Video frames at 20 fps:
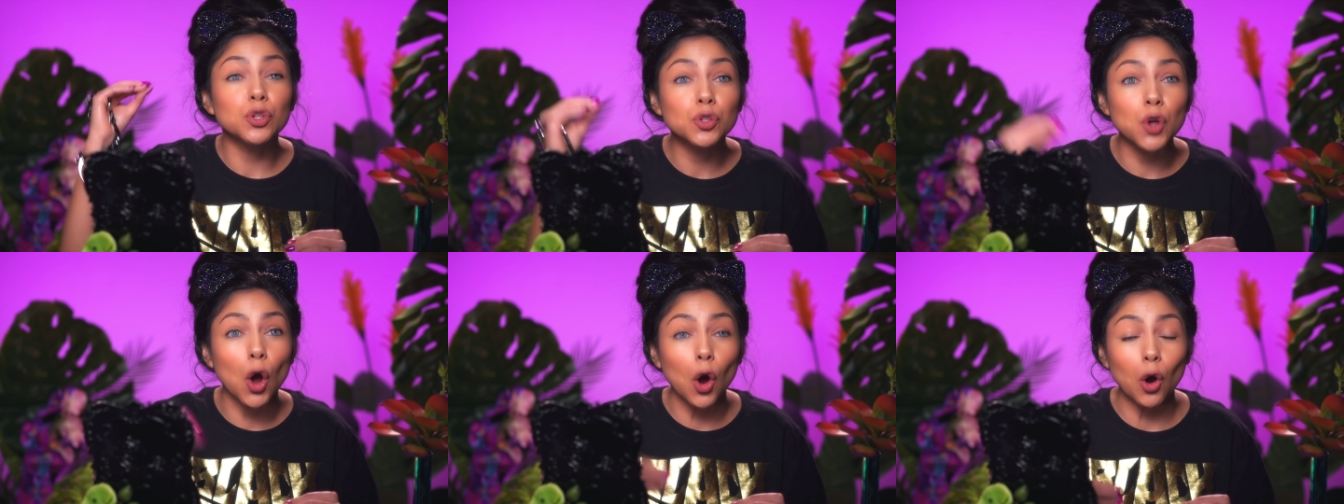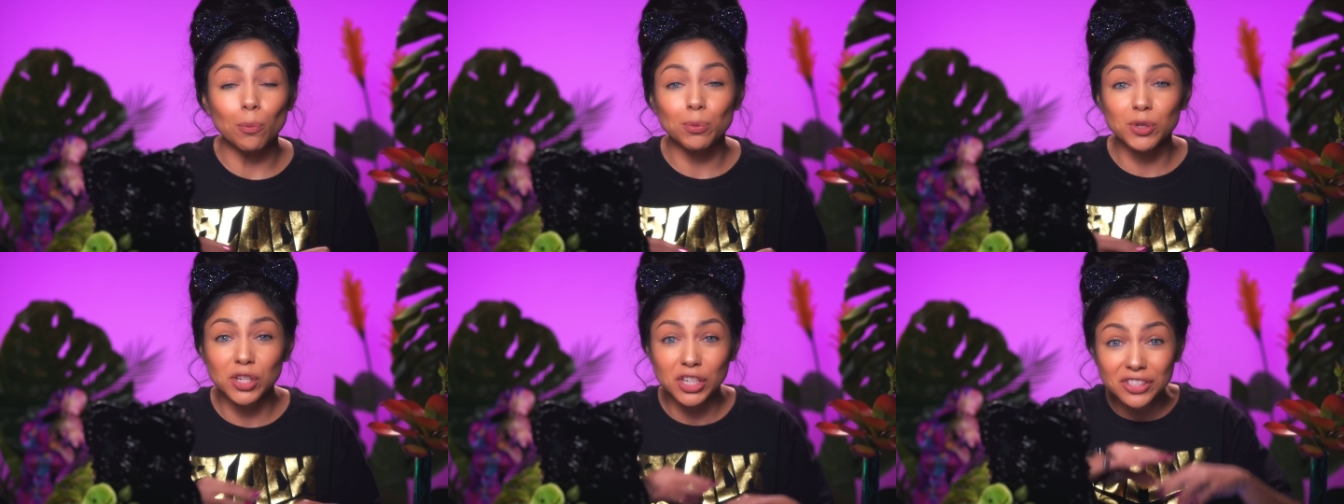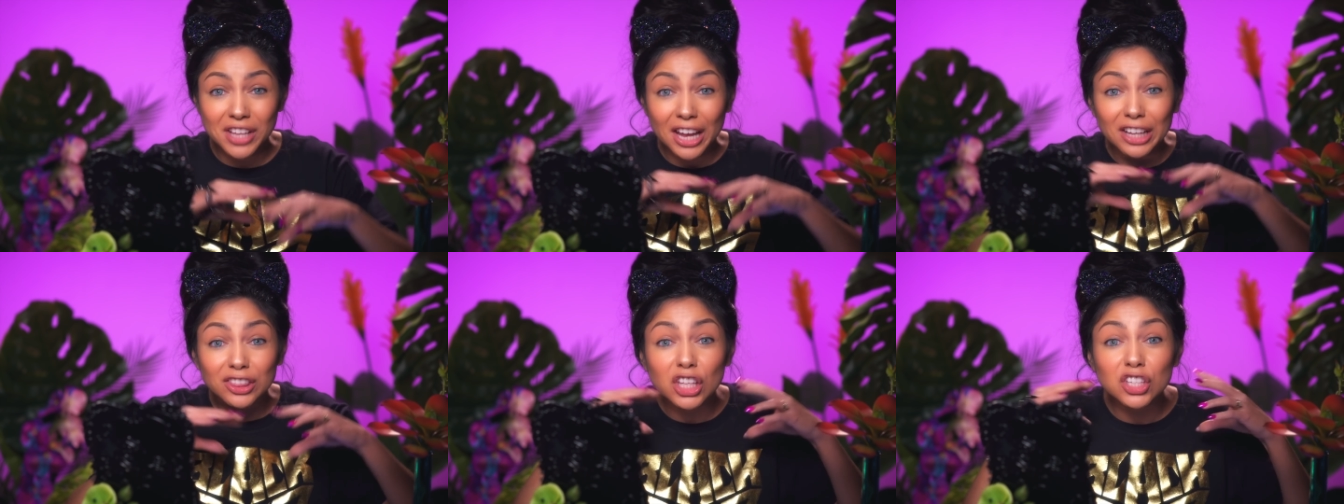dope.
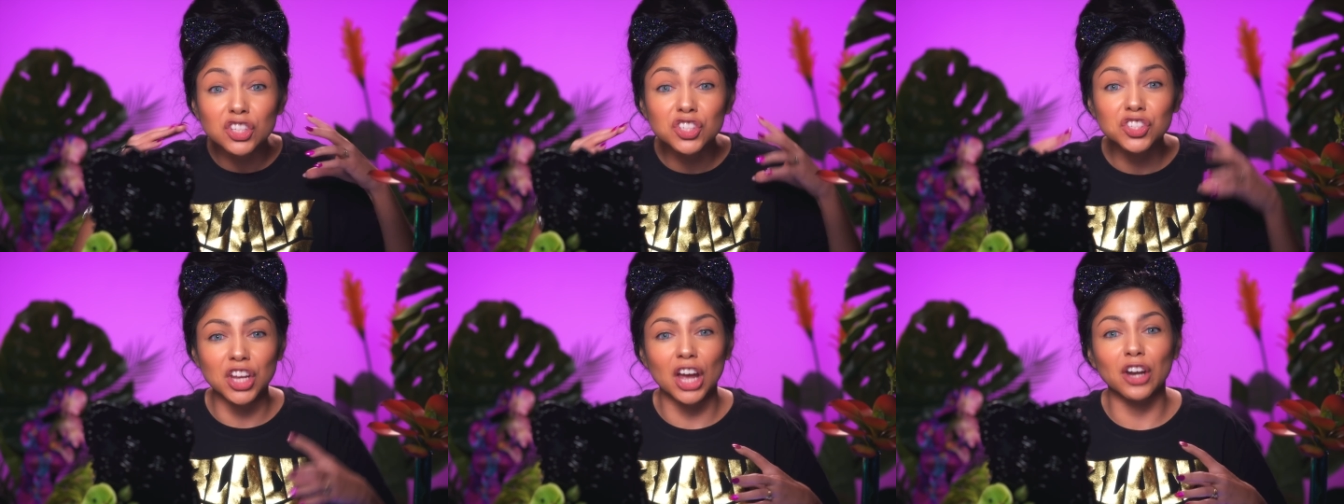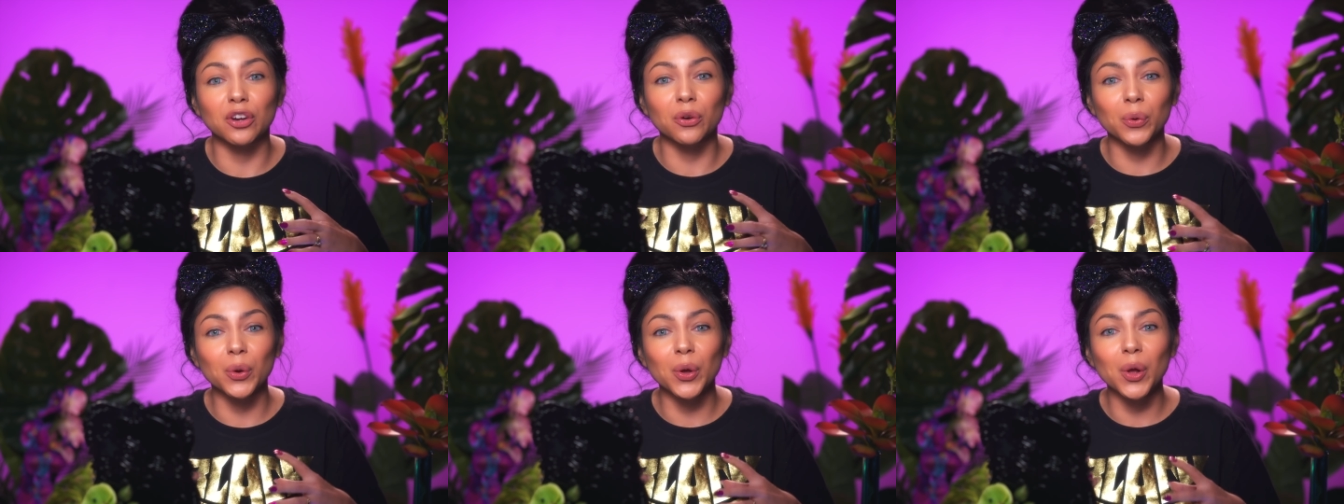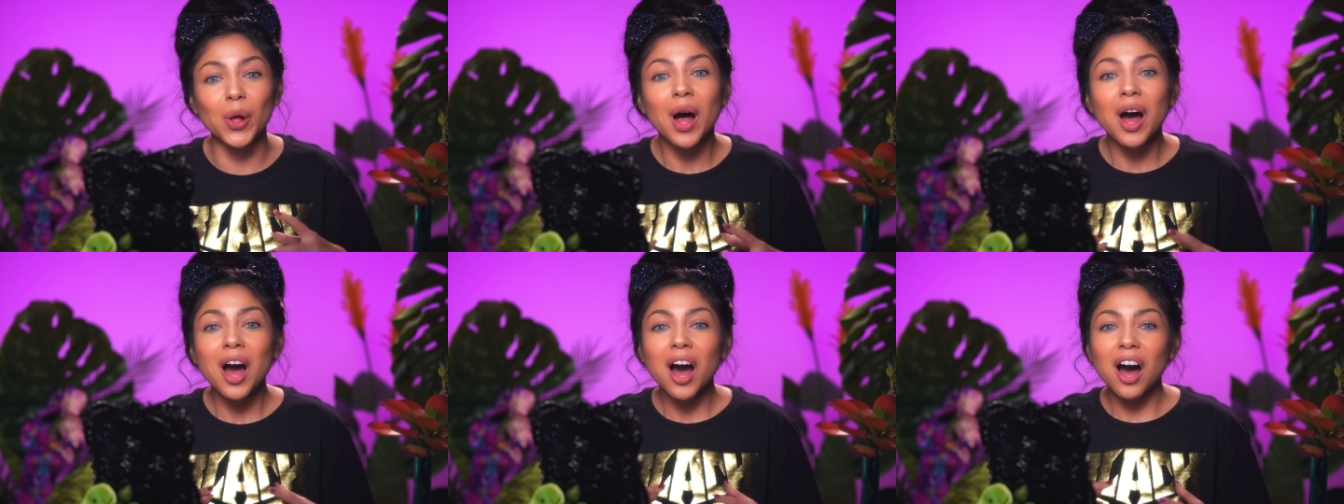She's like the
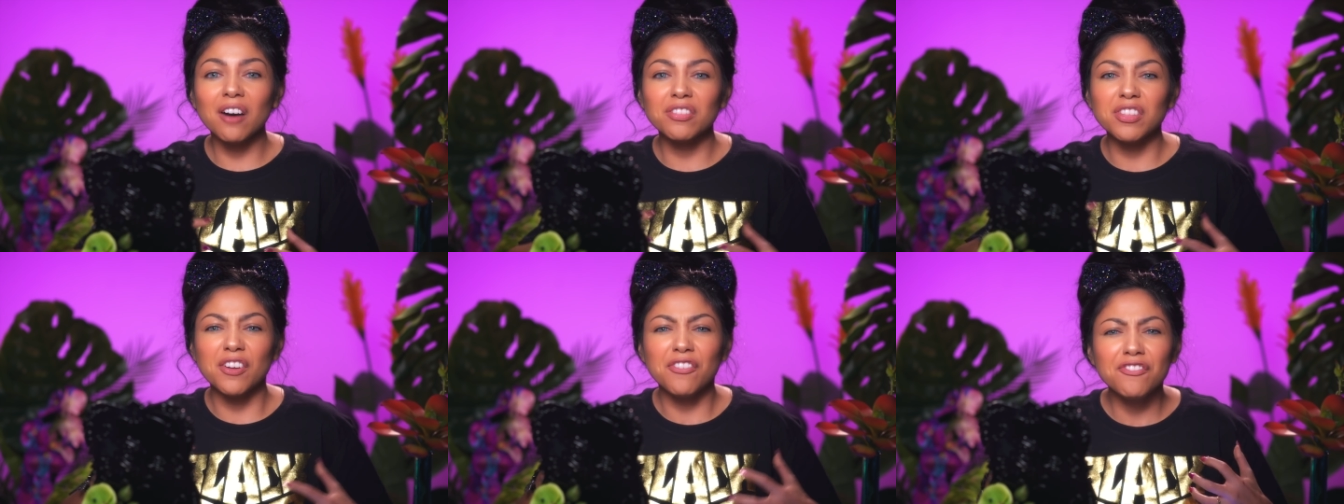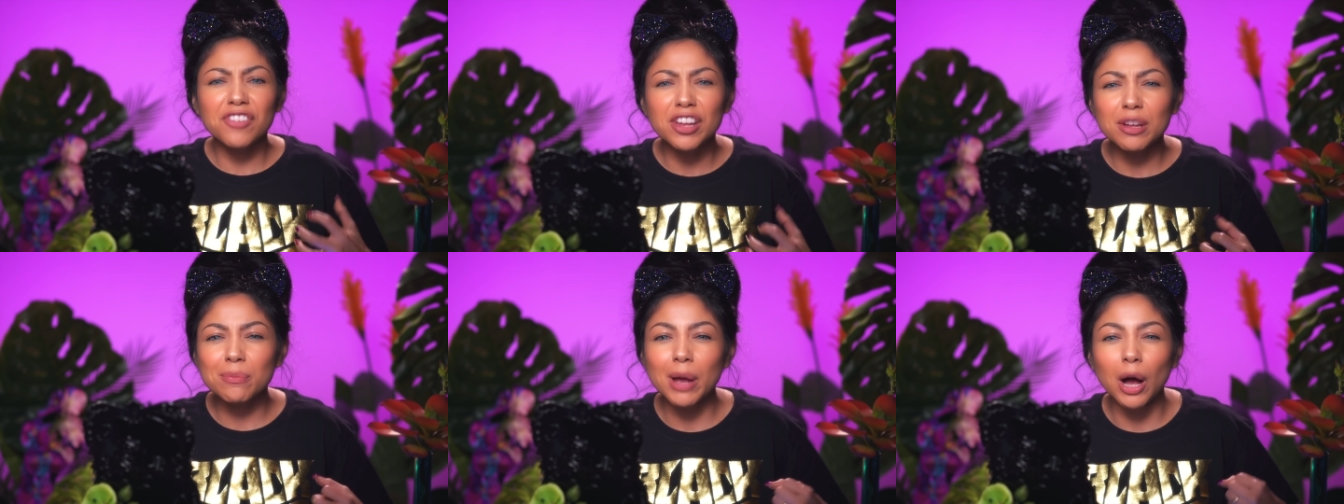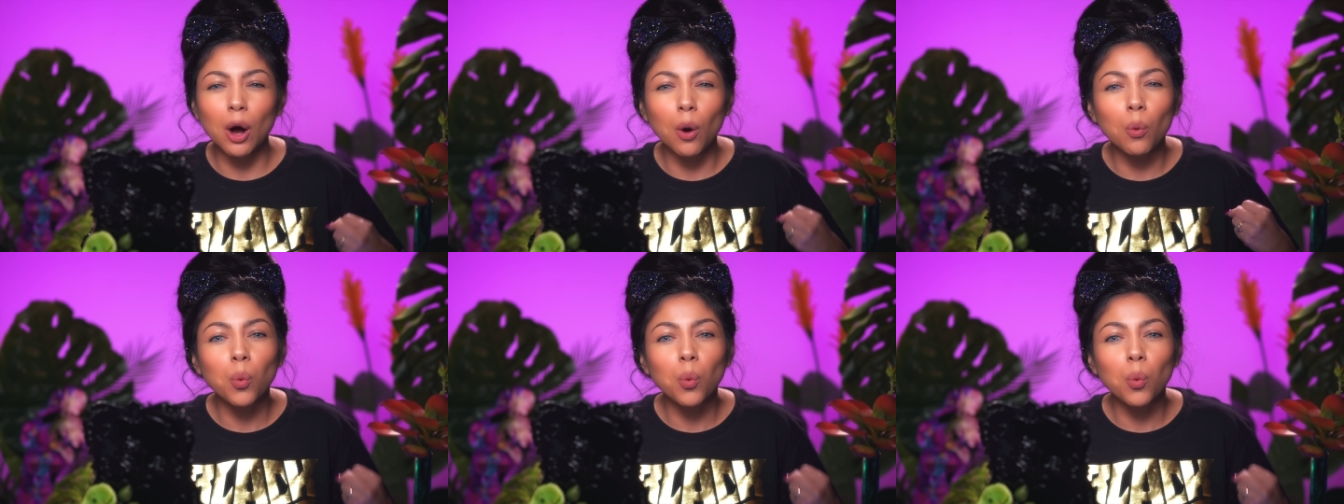general of the female